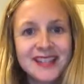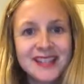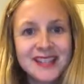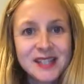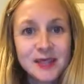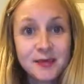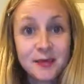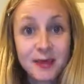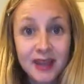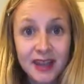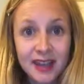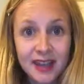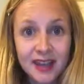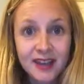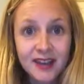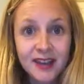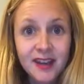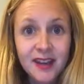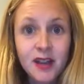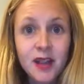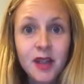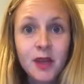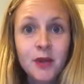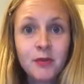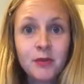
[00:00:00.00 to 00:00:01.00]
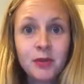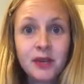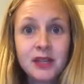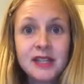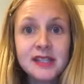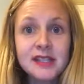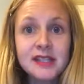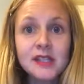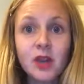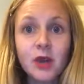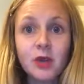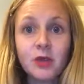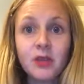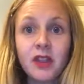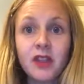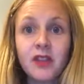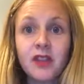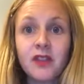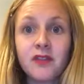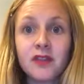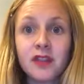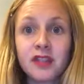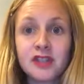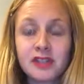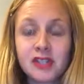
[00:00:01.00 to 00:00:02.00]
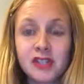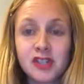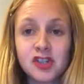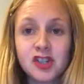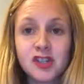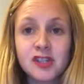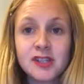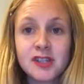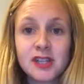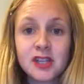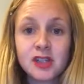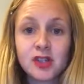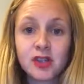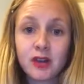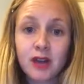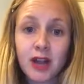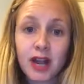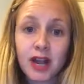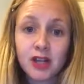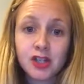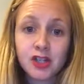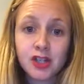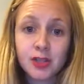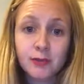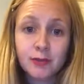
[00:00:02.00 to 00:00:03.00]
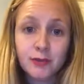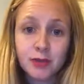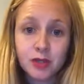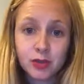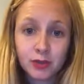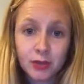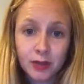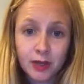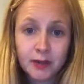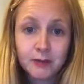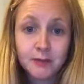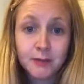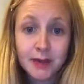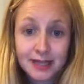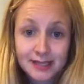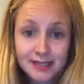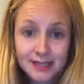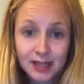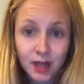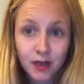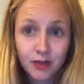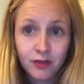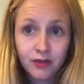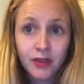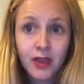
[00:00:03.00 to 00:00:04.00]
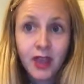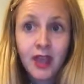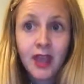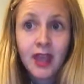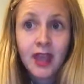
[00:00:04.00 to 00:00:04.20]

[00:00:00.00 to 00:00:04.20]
To begin, please note that the fictitious interaction between myself